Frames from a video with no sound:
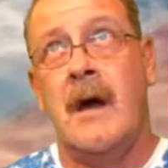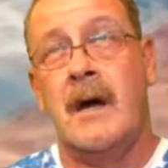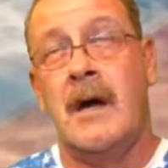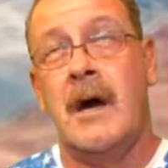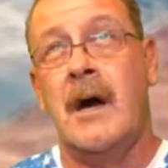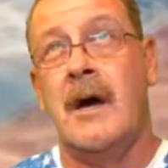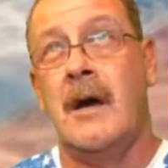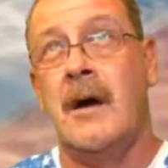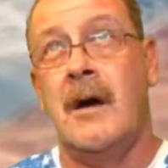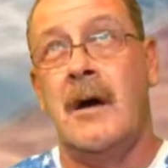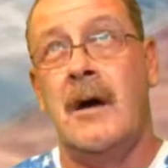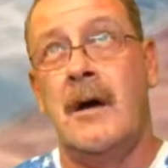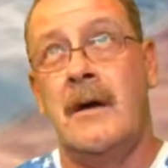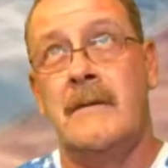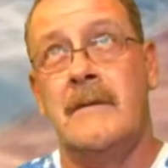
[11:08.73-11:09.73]
I got
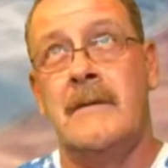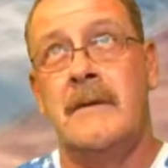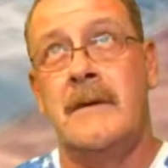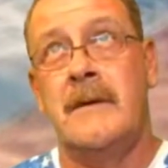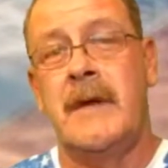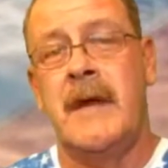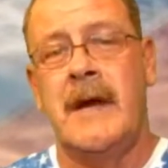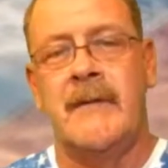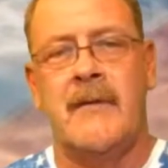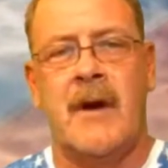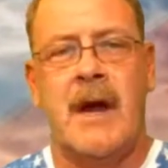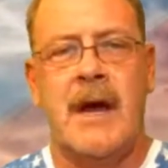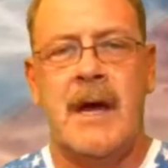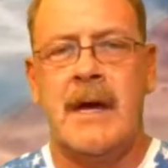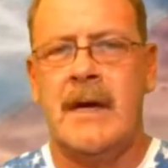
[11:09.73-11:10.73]
a Never
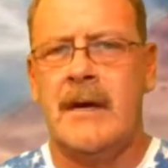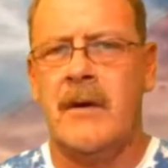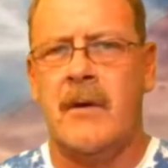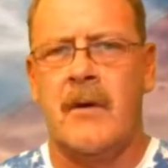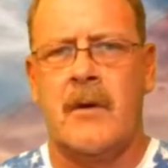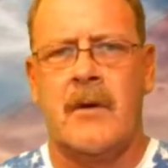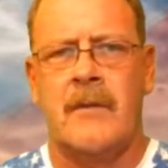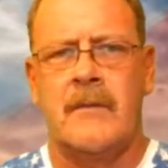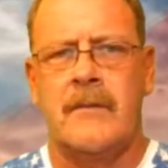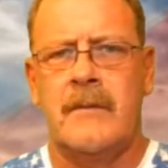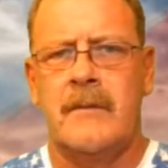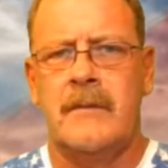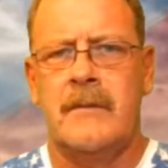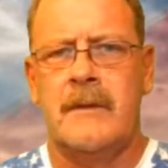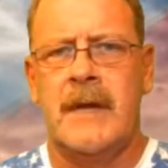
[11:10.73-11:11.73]
Hang or
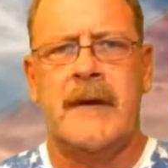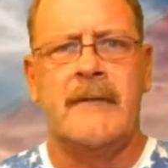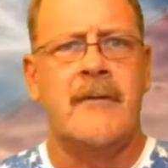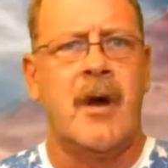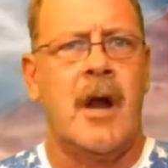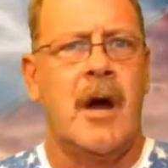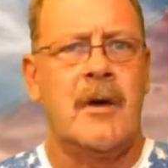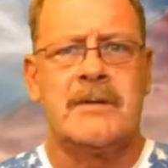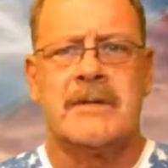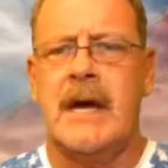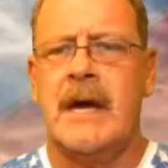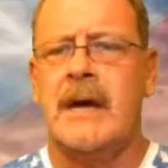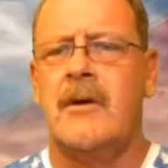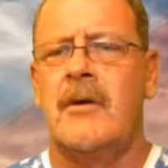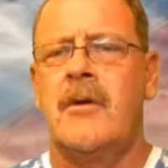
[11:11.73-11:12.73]
Never Lost
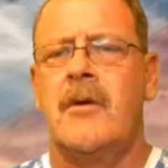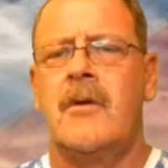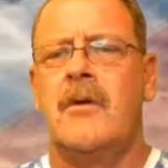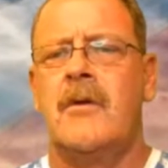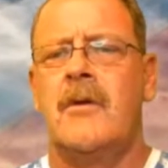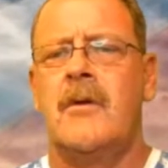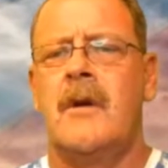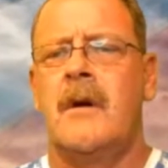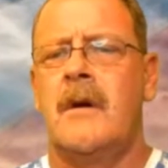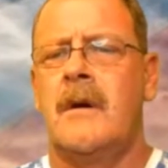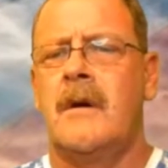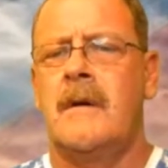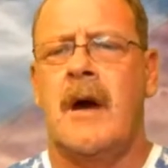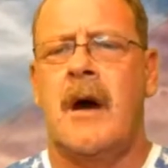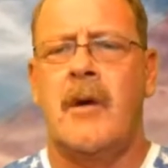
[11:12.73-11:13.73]
Anchor,
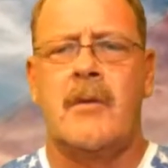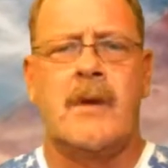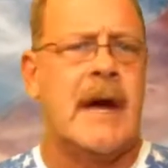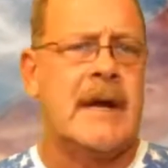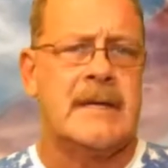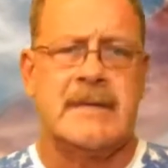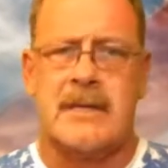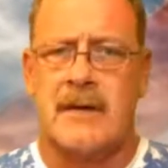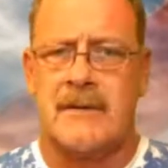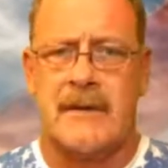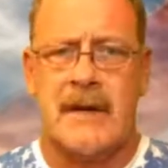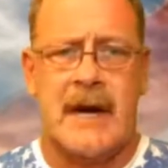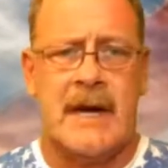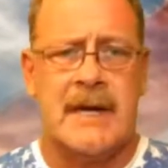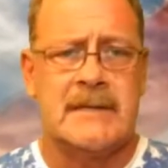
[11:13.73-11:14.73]
all kind of
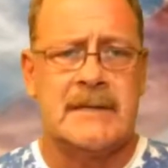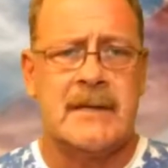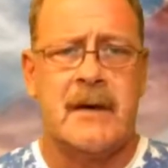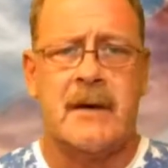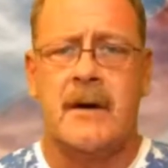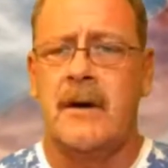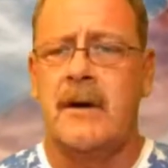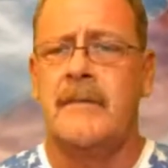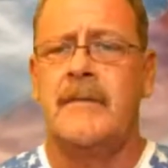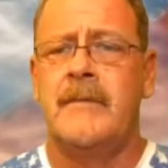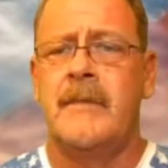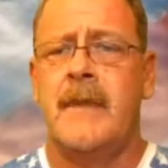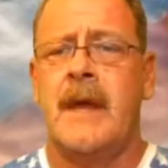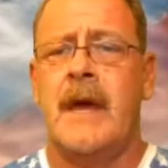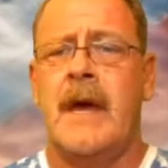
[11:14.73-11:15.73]
stuff, guys.
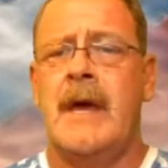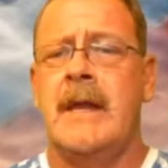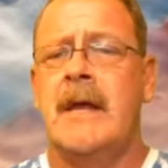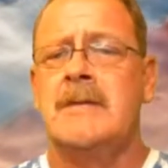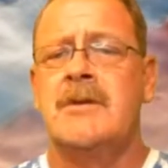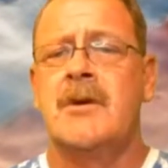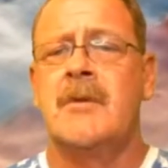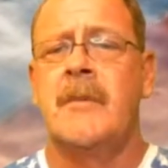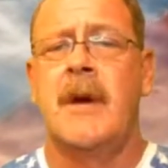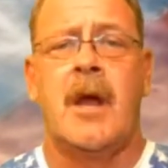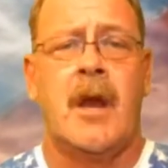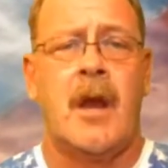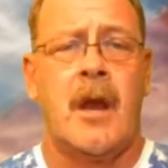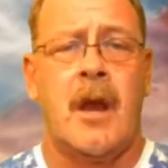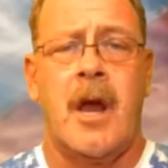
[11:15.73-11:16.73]
And there's going to be
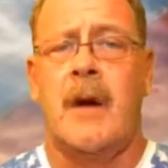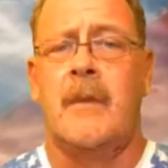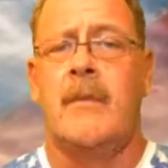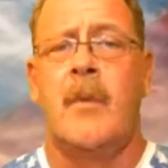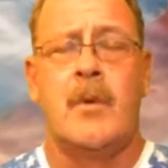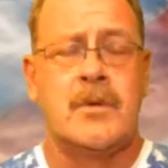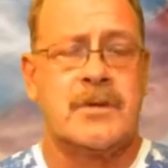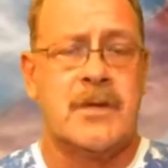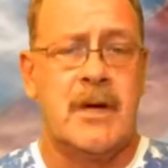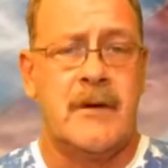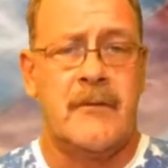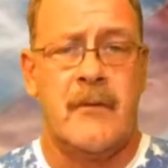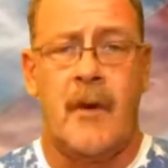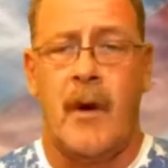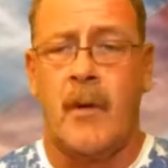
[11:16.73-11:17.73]
a lot more
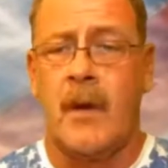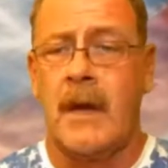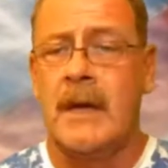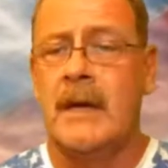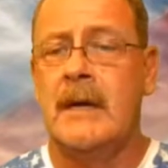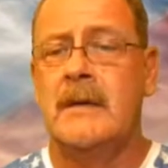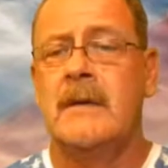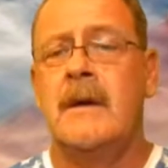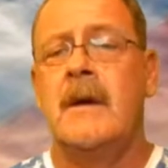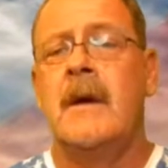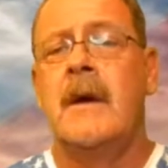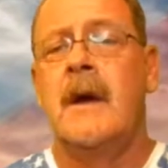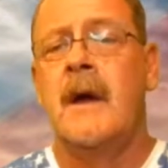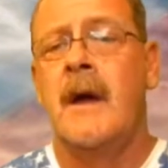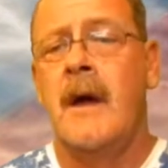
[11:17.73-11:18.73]
stuff roll in.
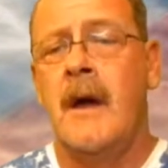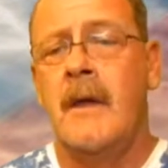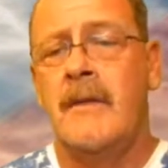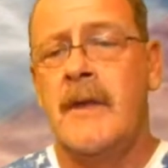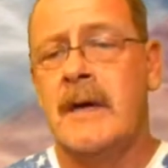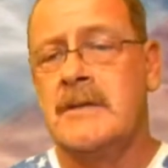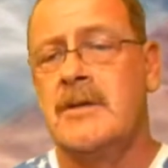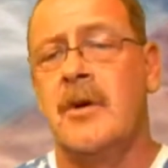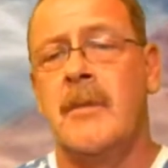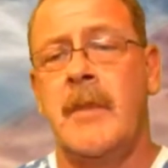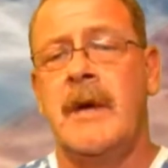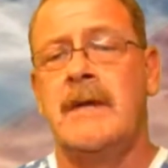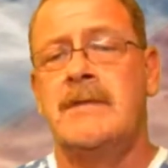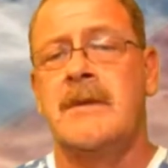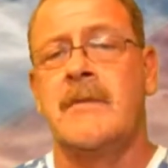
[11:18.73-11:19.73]
There's going
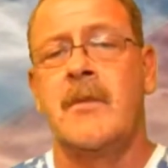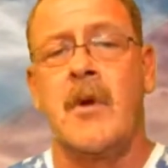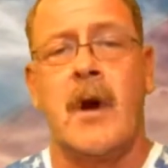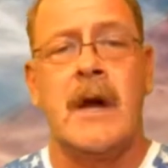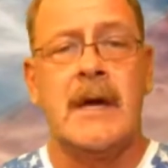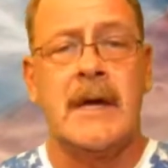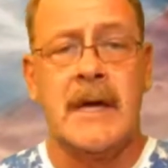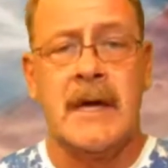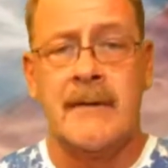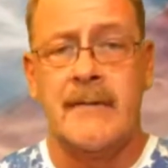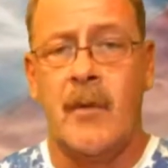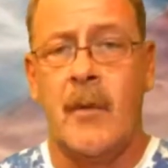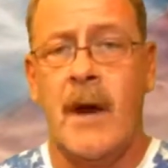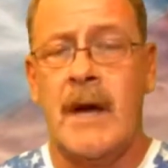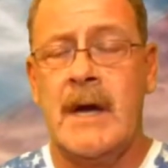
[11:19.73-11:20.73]
to be some great
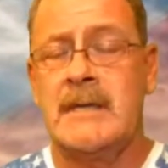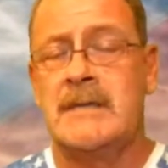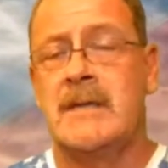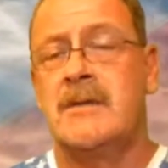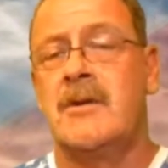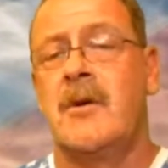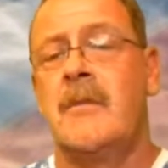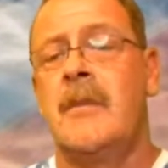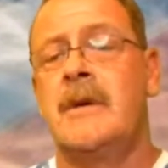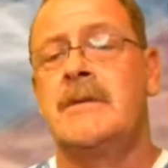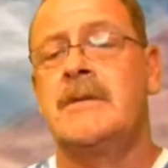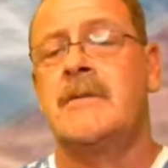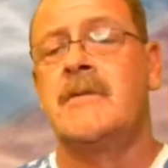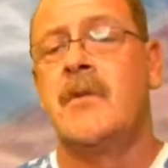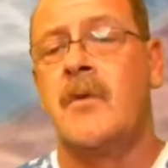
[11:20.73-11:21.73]
giveaways. There's going to be
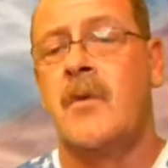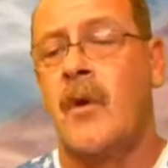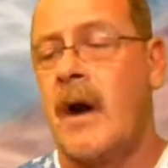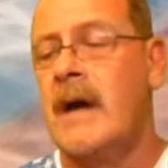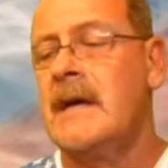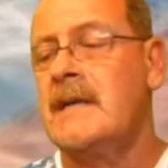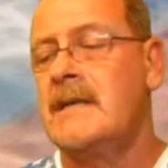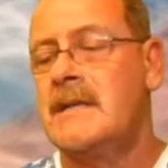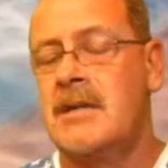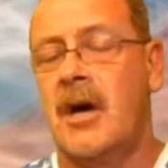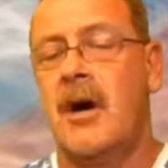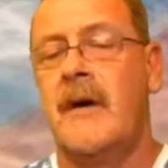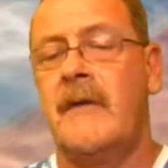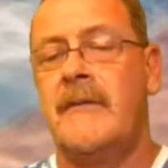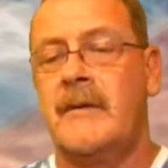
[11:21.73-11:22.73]
some great
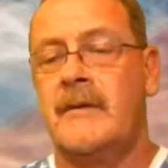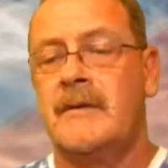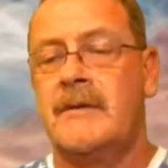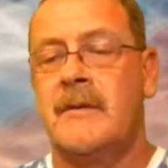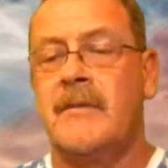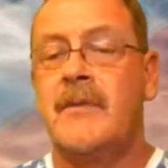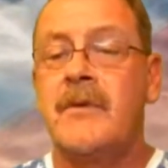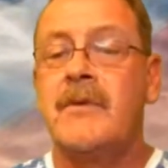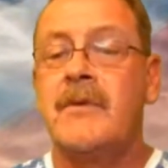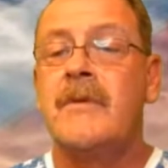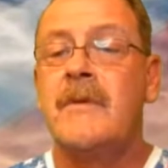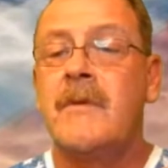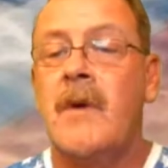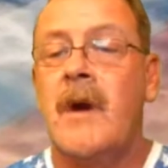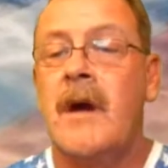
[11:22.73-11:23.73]
stuff and some
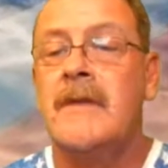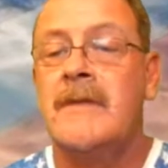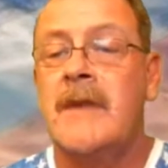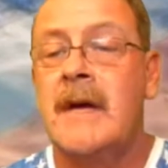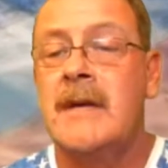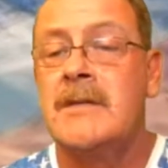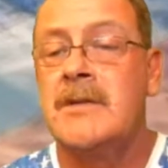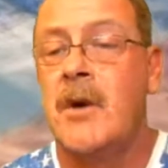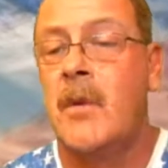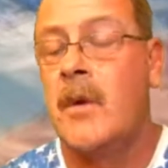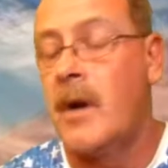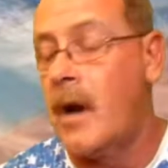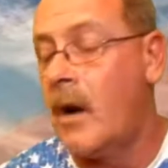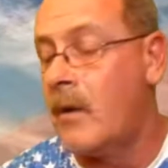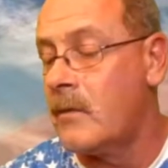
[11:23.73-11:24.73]
great things
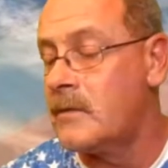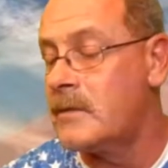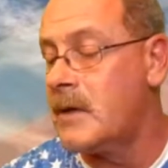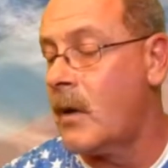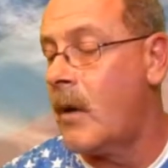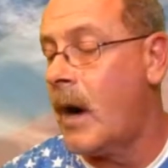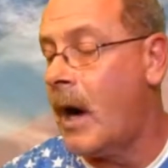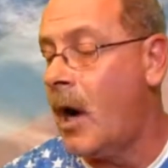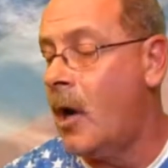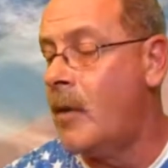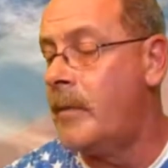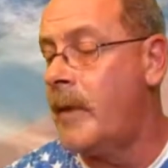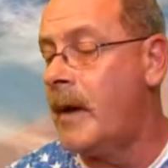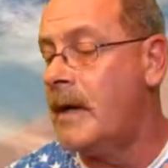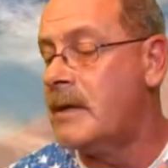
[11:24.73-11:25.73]
going on. So I
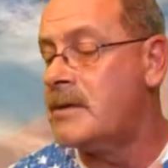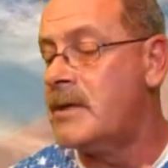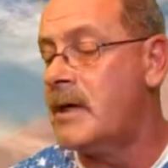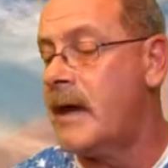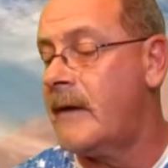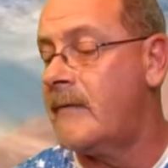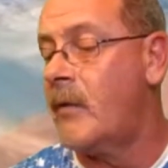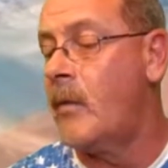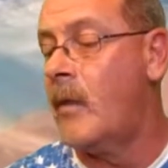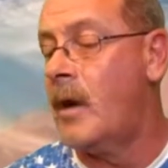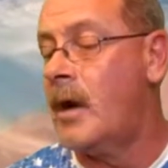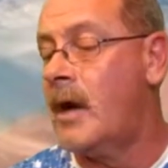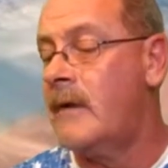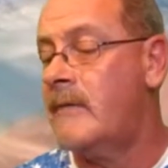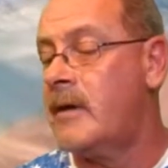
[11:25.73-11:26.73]
hope each and every
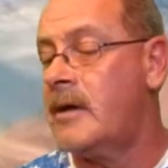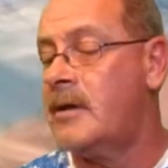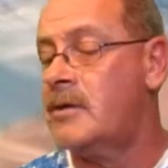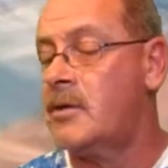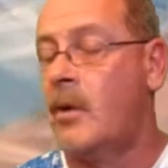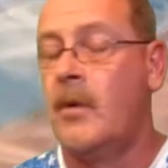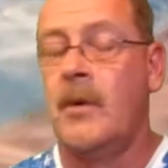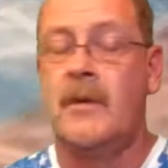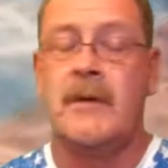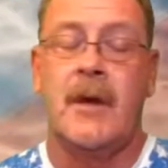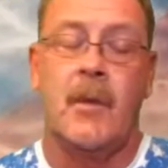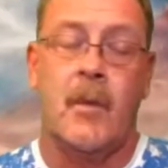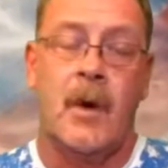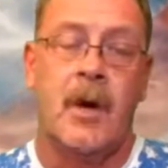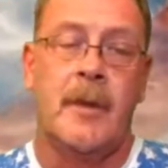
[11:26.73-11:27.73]
one of you can join.
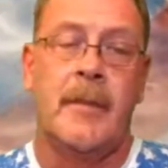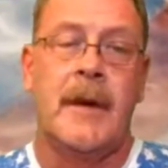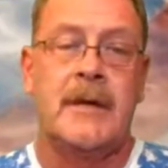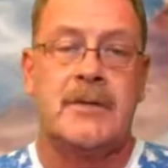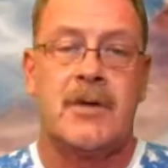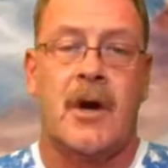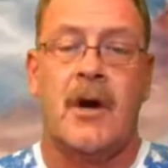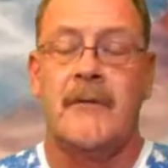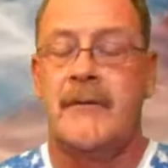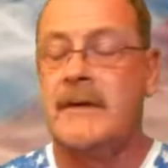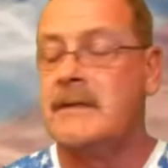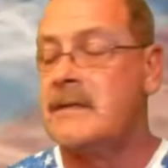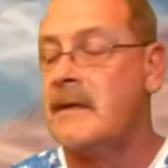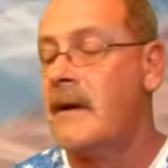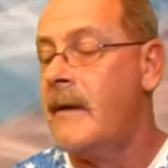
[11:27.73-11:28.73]
There will be
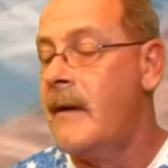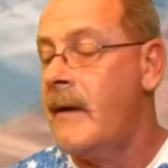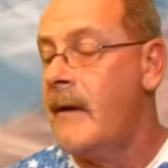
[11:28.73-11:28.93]
trophies.